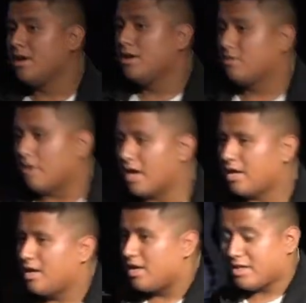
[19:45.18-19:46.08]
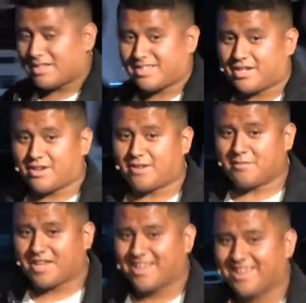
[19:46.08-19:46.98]
right? And I see her, and I'm
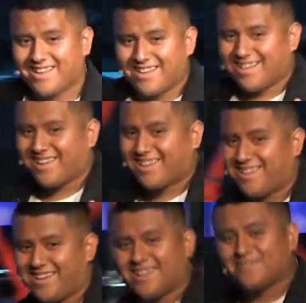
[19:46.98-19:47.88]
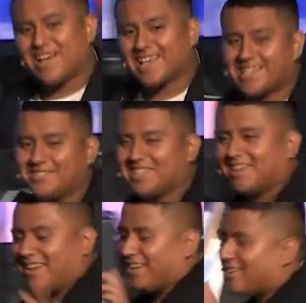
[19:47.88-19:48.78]
like, I'm vacuuming,
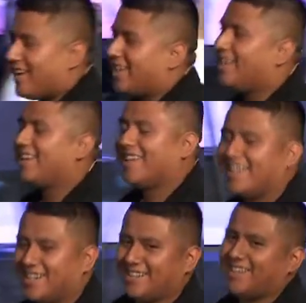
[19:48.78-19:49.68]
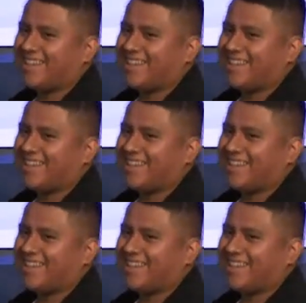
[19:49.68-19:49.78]
right? Like,